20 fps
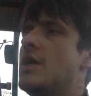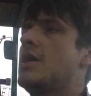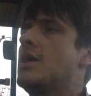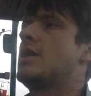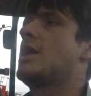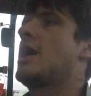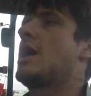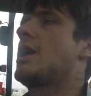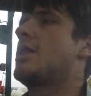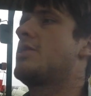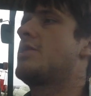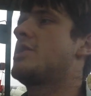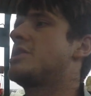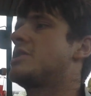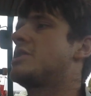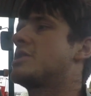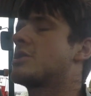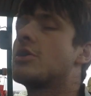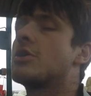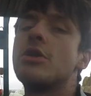Now this
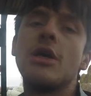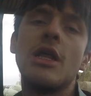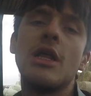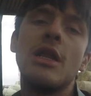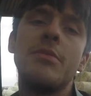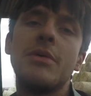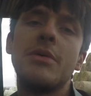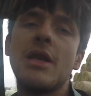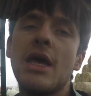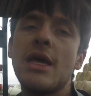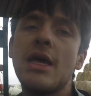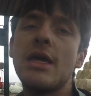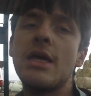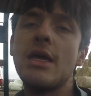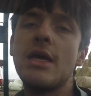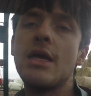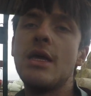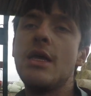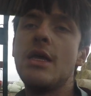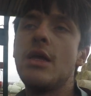is going to
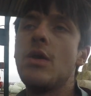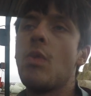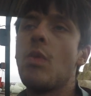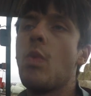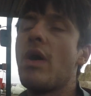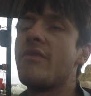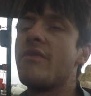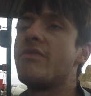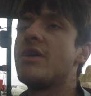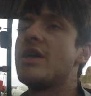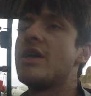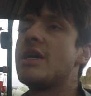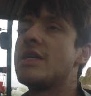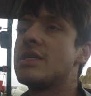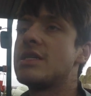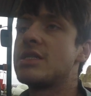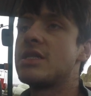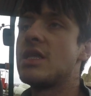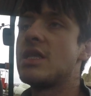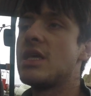eliminate whether
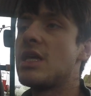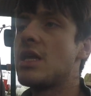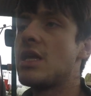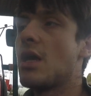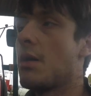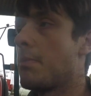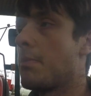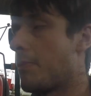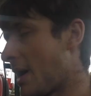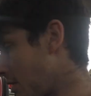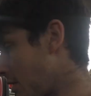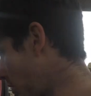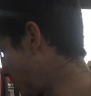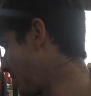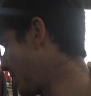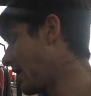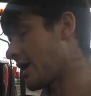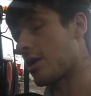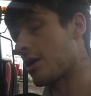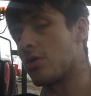it's the power
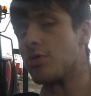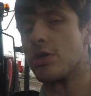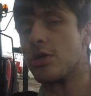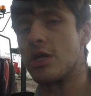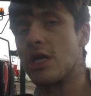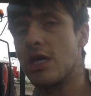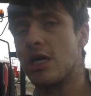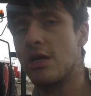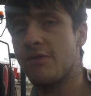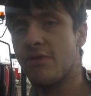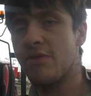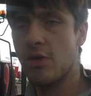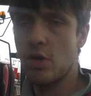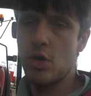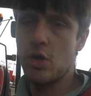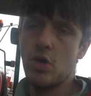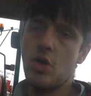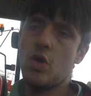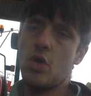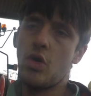pack underneath
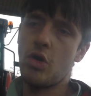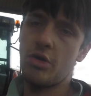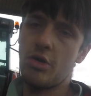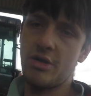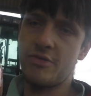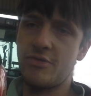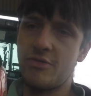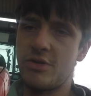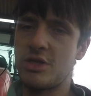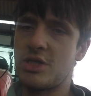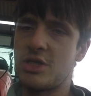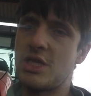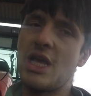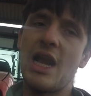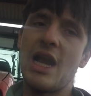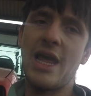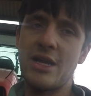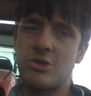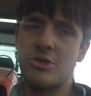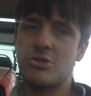or if it's the
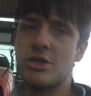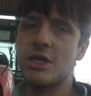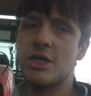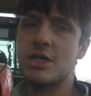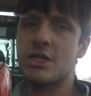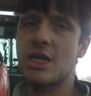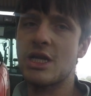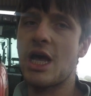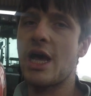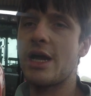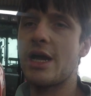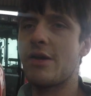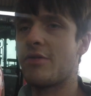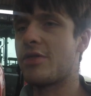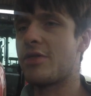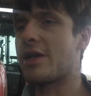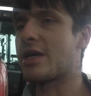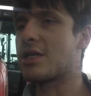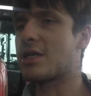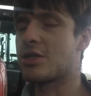electric side of
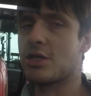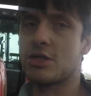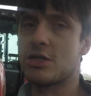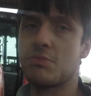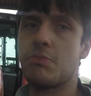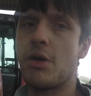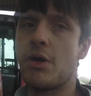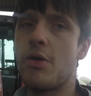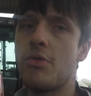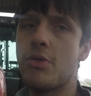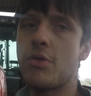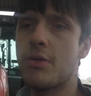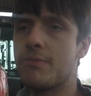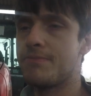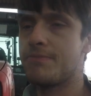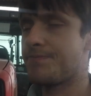things that's broke.